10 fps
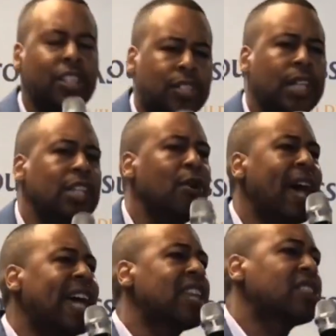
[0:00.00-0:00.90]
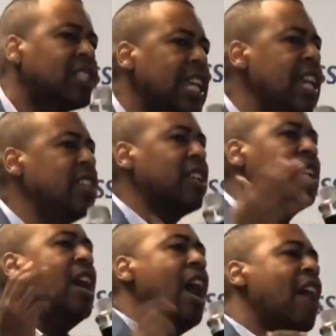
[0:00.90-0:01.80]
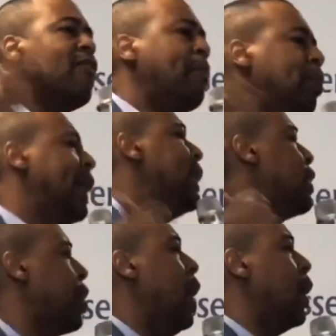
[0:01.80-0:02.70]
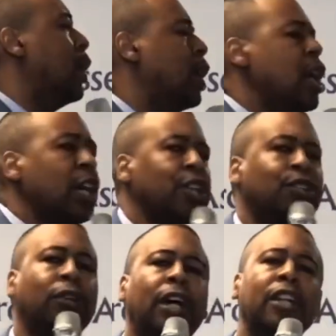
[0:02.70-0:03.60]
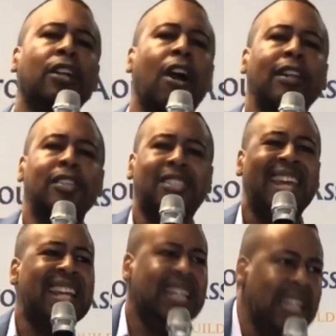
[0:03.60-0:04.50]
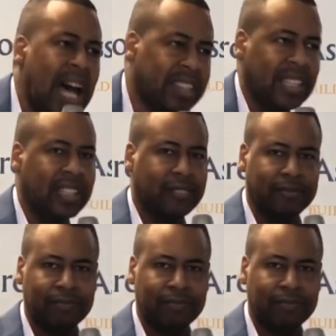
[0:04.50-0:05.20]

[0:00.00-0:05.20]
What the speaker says: until you had a season of a bloody tongue, because you couldn't hardly say nothing.